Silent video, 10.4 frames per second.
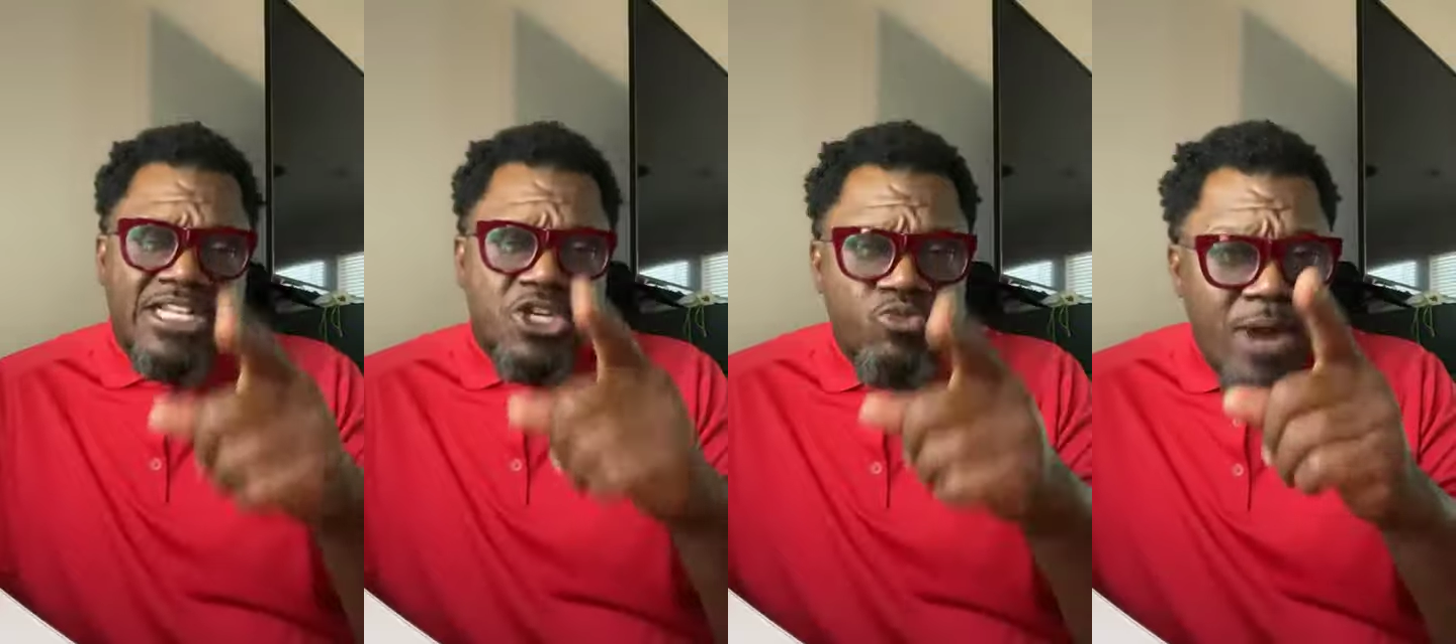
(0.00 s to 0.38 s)

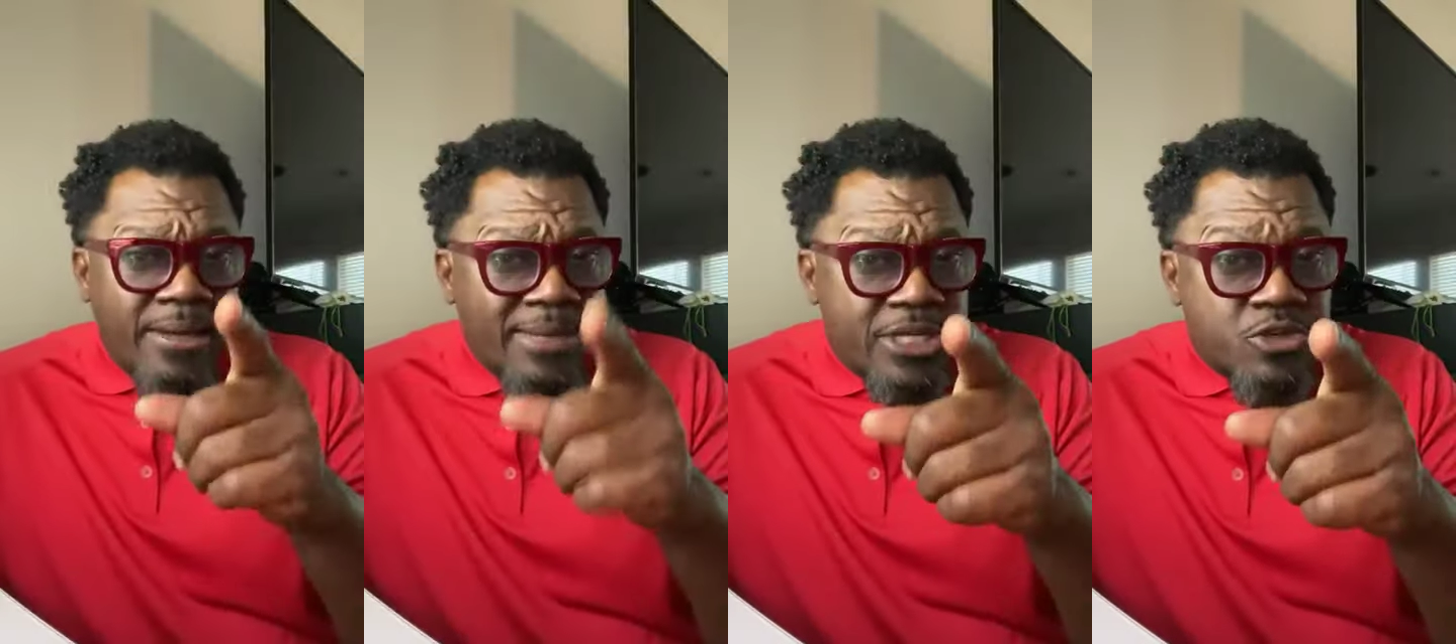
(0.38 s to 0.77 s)
let me get you
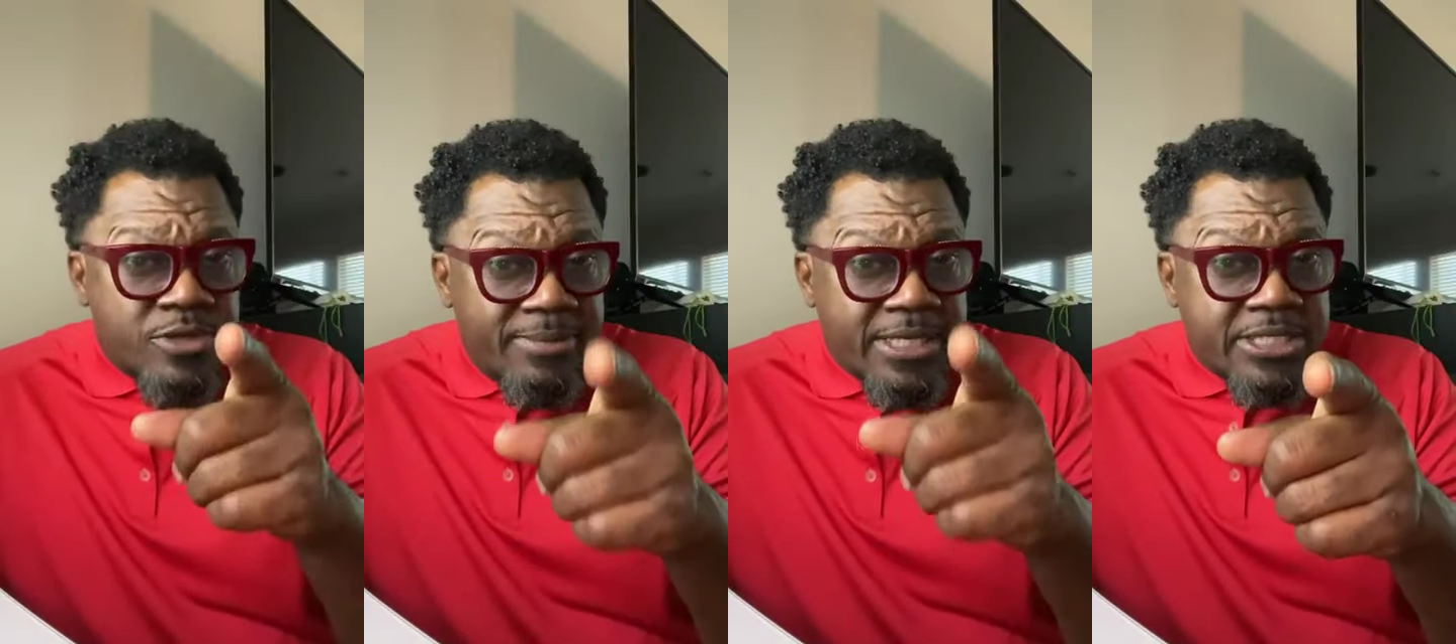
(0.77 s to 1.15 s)

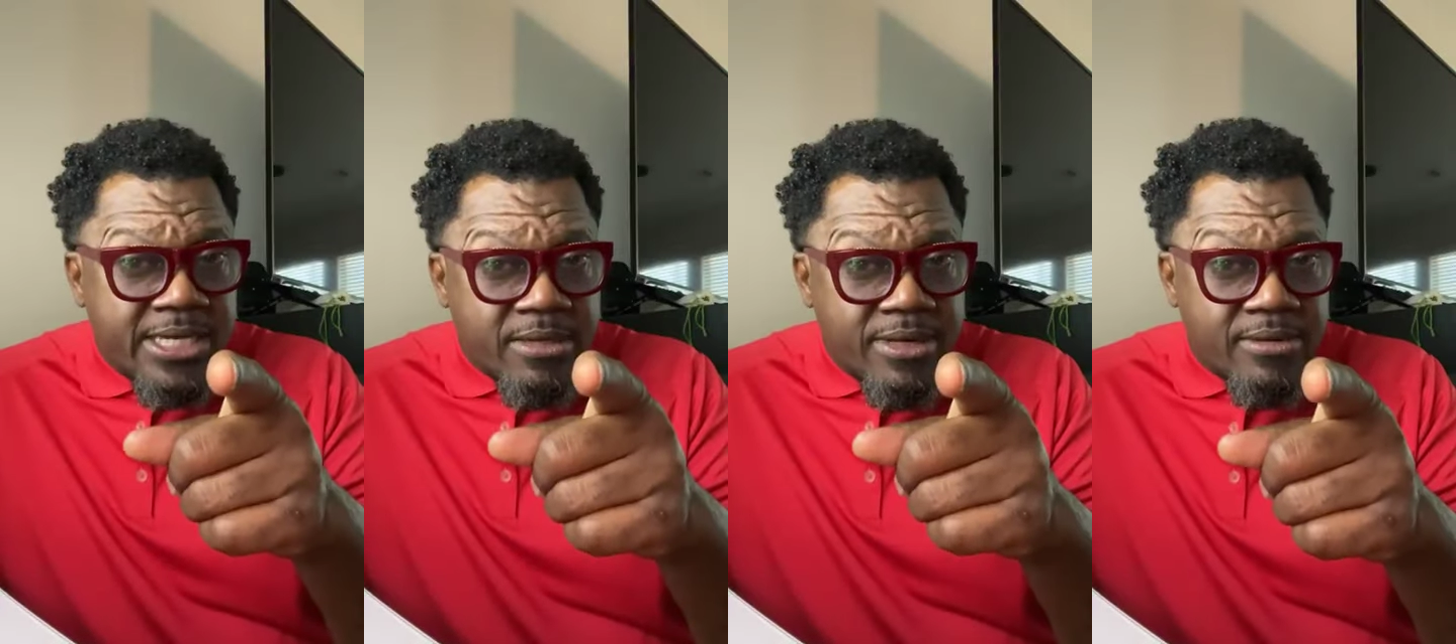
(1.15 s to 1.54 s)

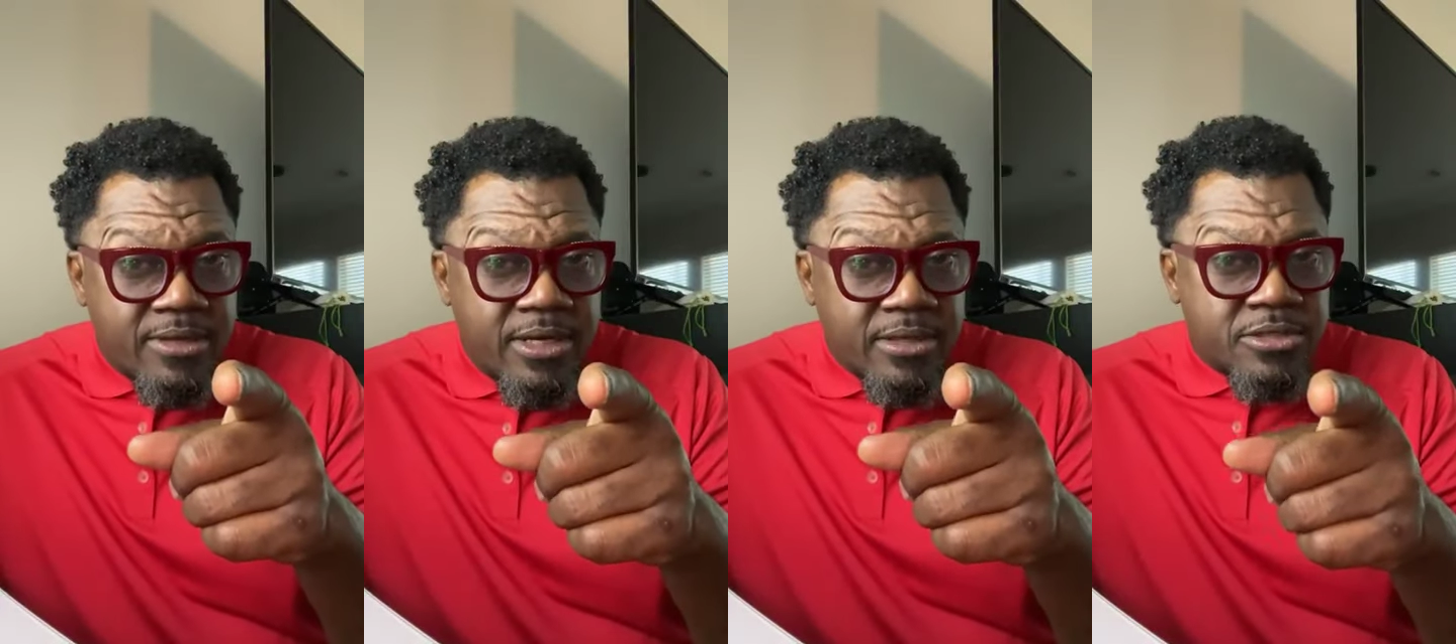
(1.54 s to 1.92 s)
together
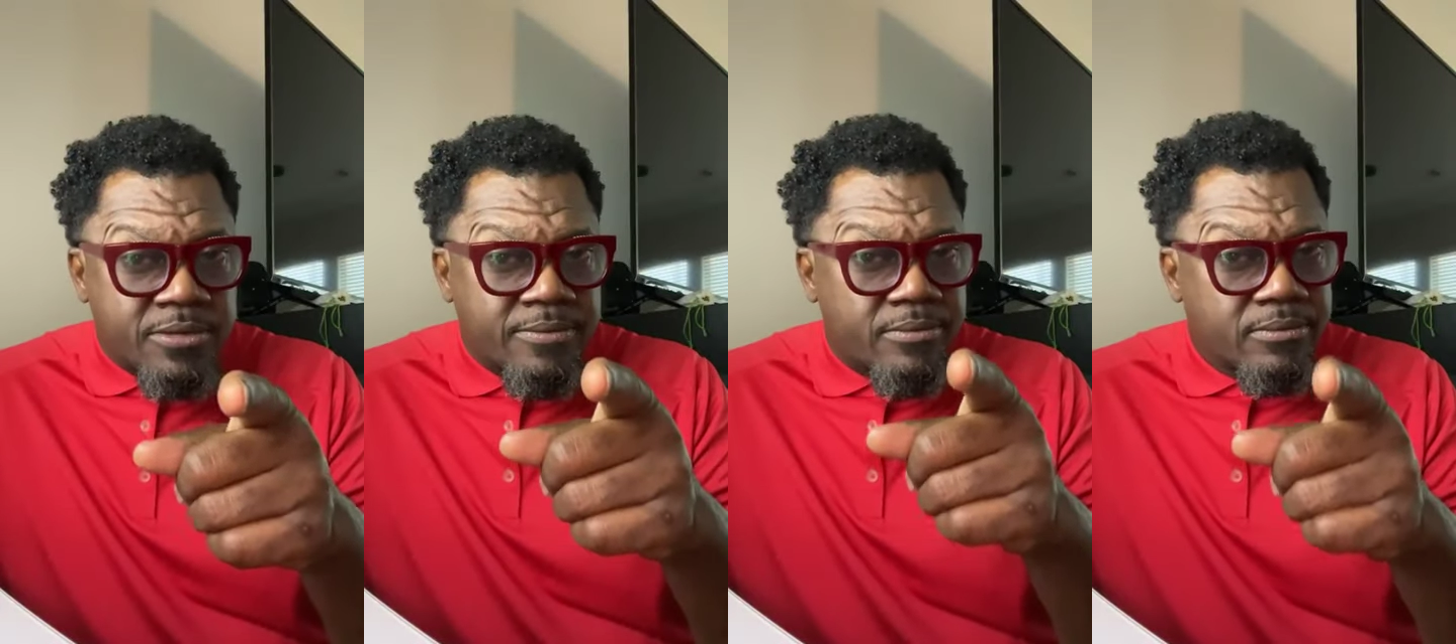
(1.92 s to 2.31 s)
right here
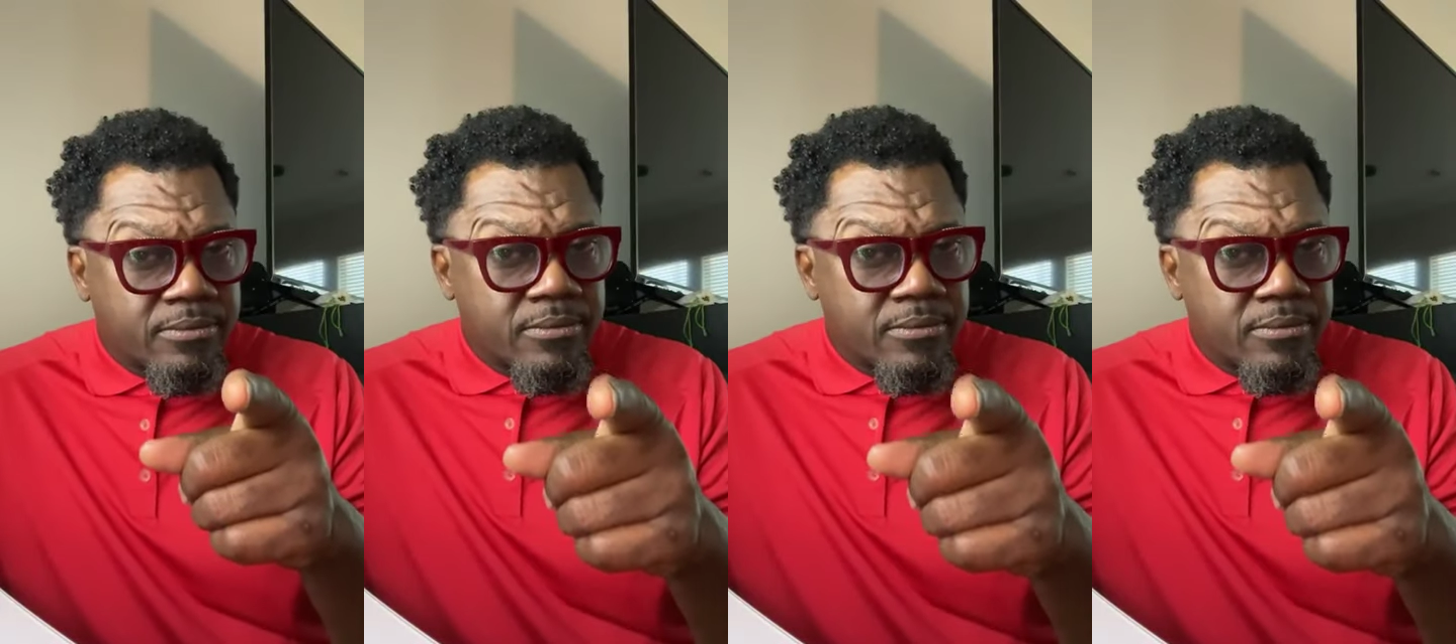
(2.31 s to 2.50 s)
too.